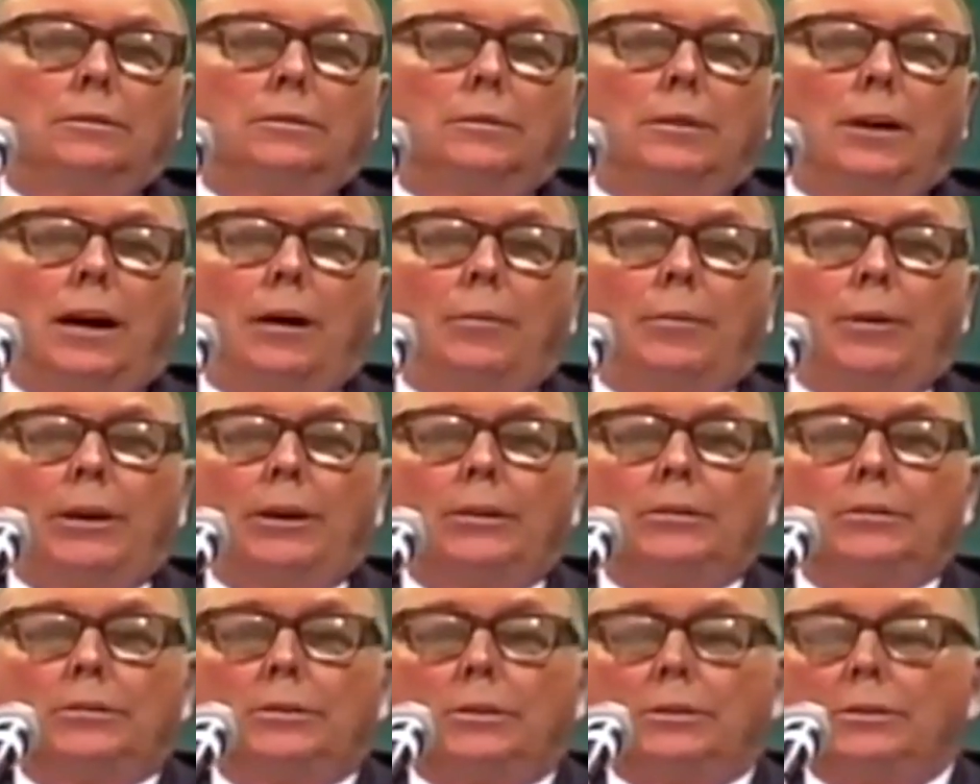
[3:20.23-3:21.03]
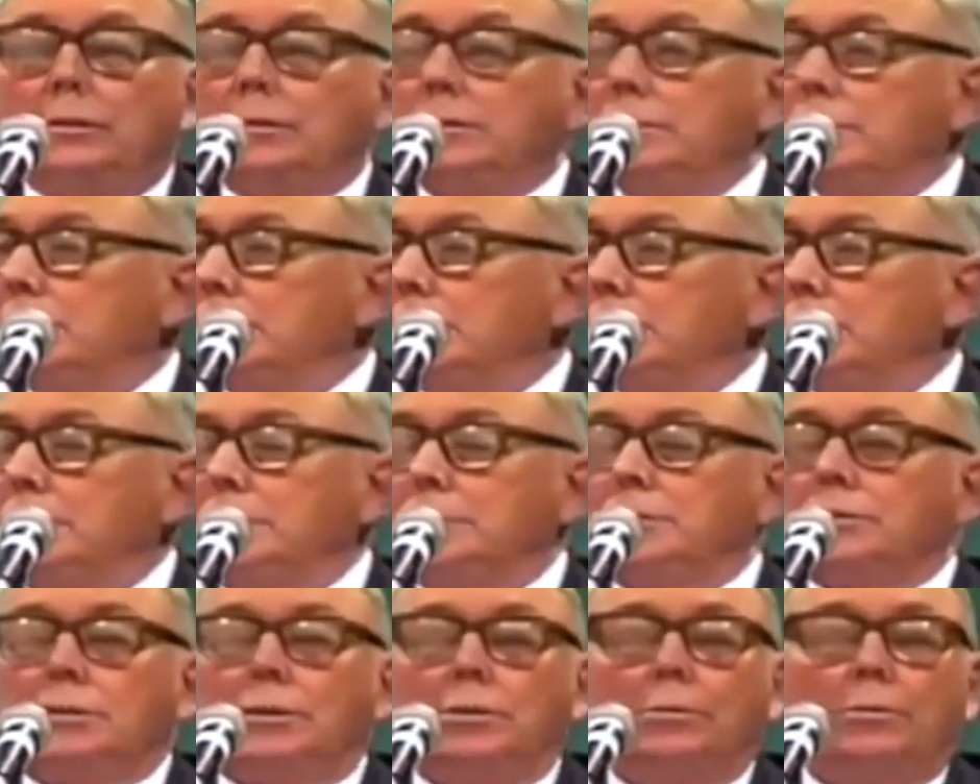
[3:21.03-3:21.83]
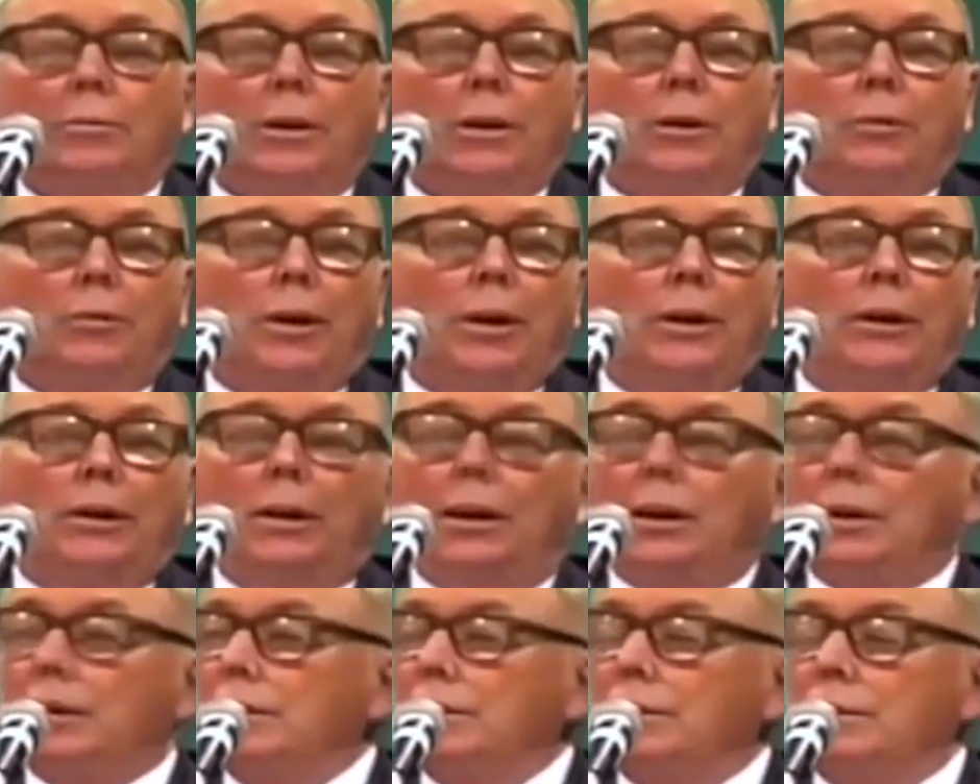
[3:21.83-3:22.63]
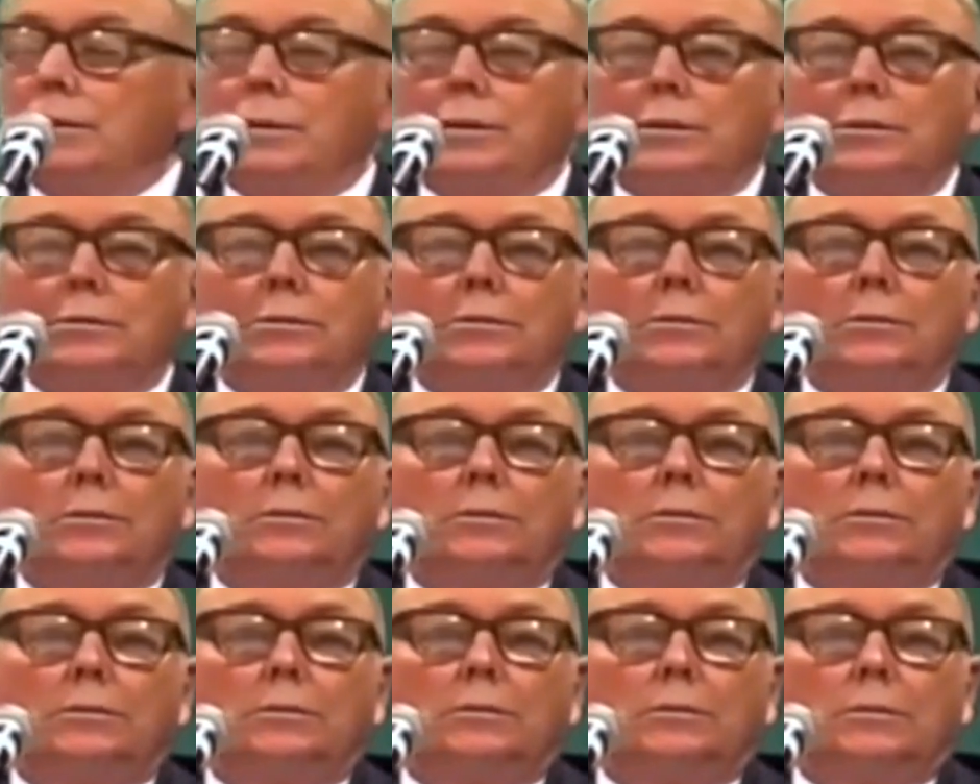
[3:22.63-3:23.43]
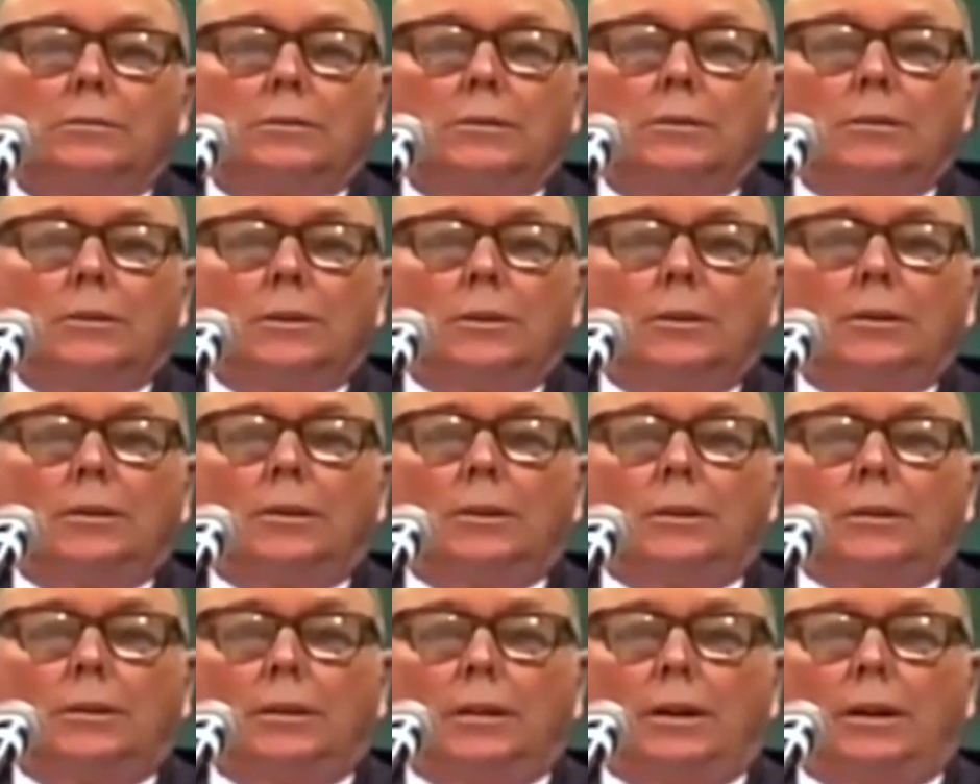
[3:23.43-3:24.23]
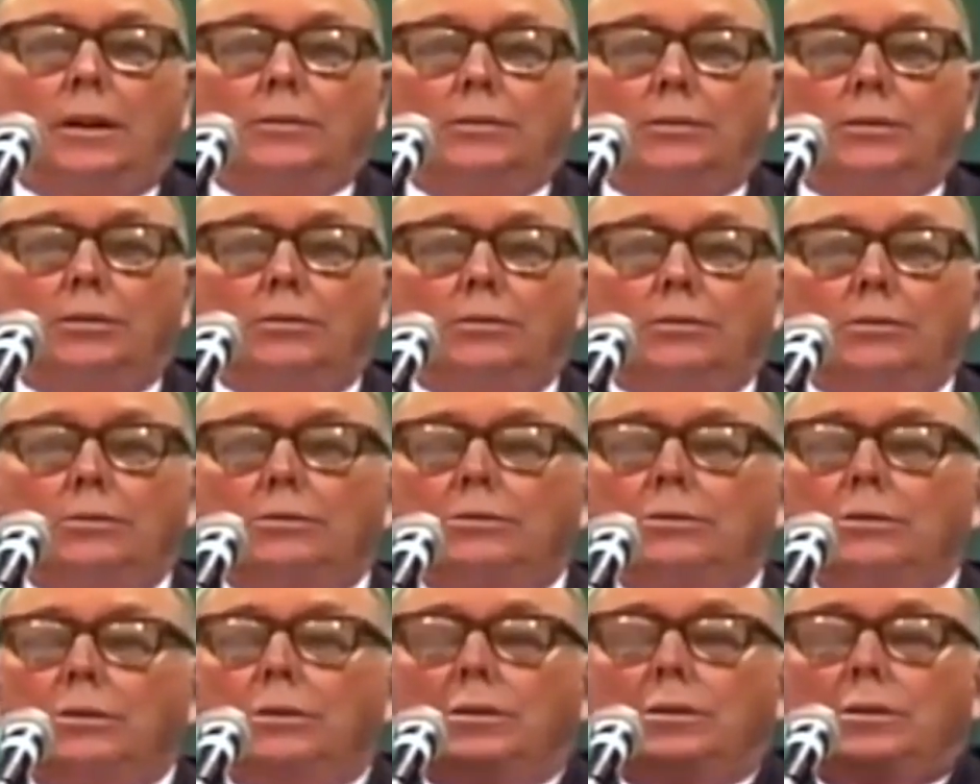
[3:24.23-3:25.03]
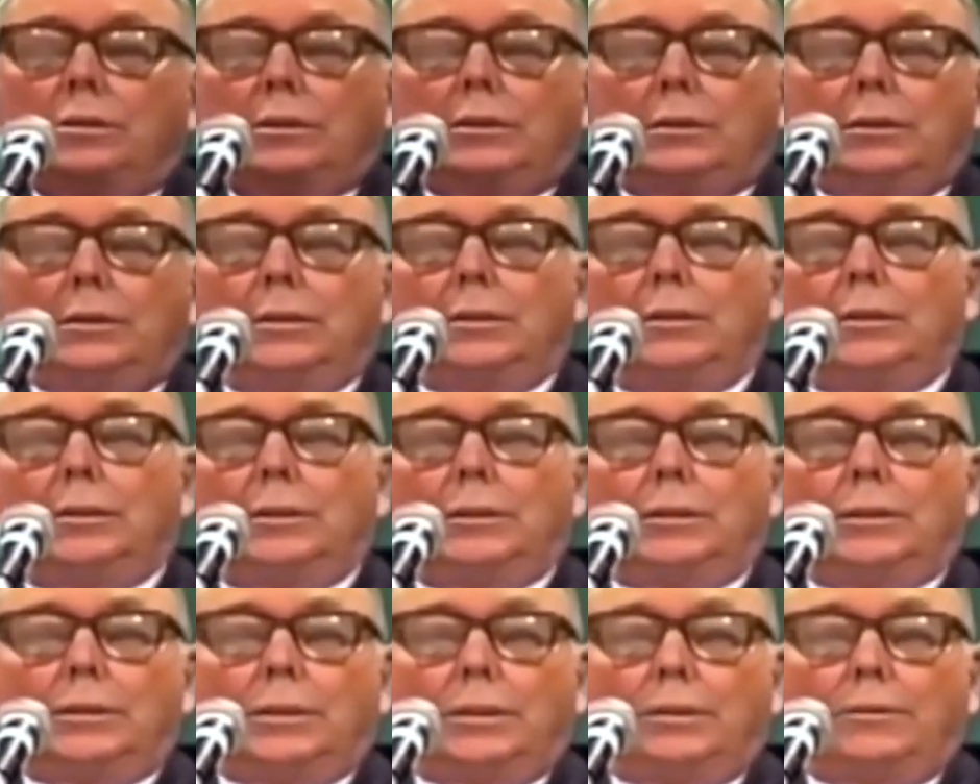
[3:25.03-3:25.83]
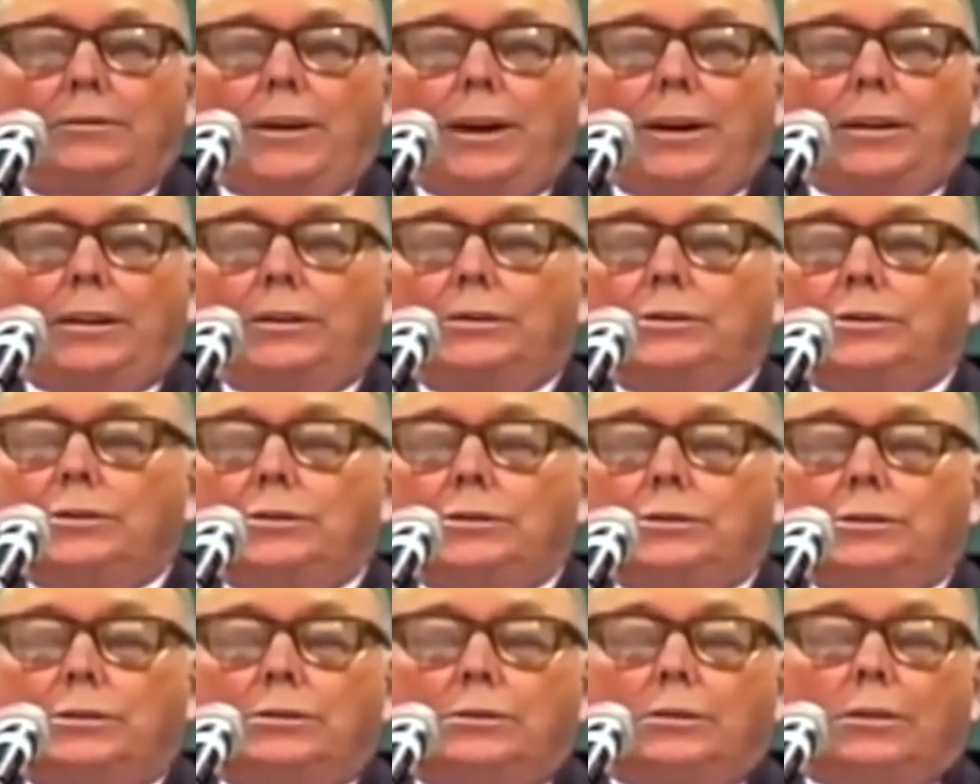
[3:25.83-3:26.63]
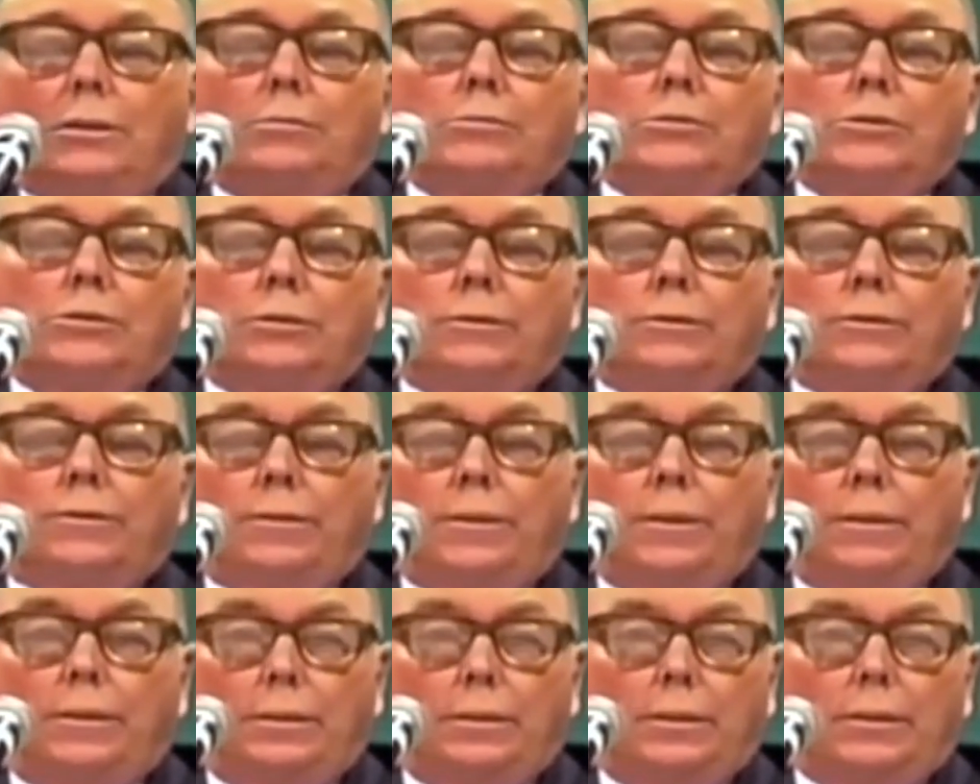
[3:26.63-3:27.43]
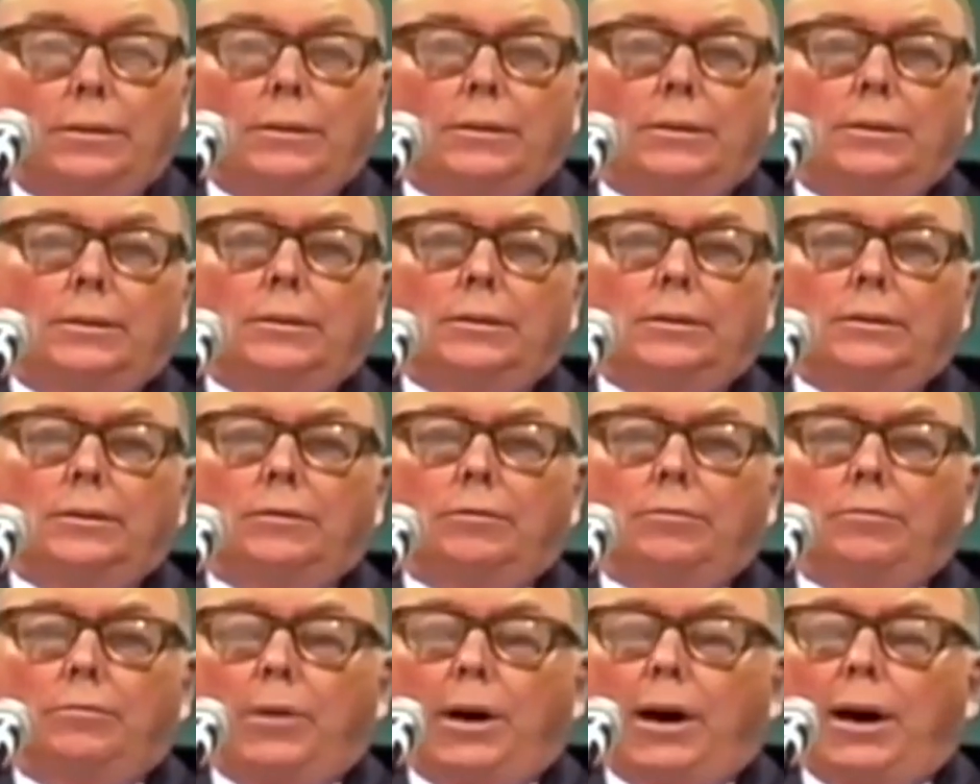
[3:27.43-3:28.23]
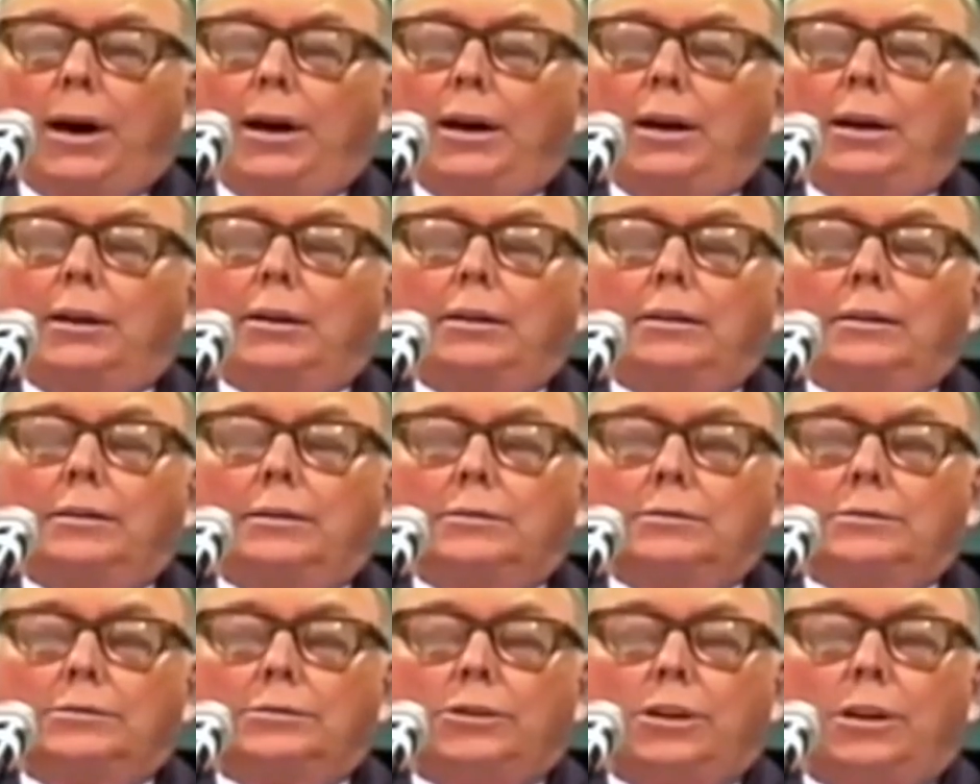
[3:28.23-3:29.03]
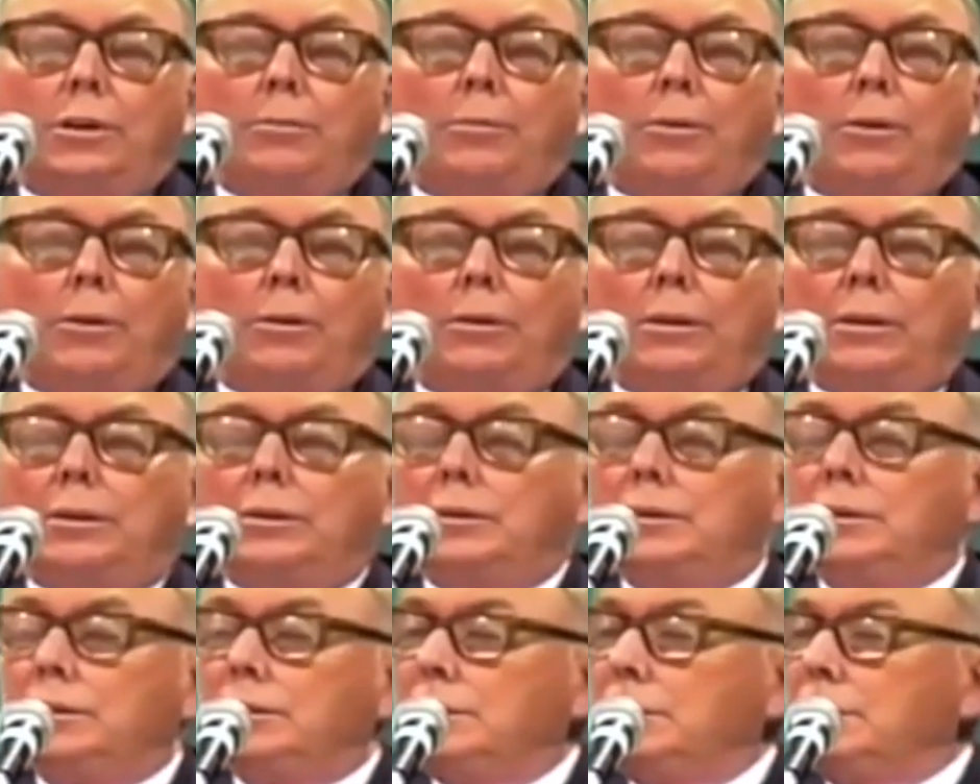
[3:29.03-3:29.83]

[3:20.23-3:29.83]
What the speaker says: dominance, which can be a retailer that just has huge advantages in terms of buying cheaper and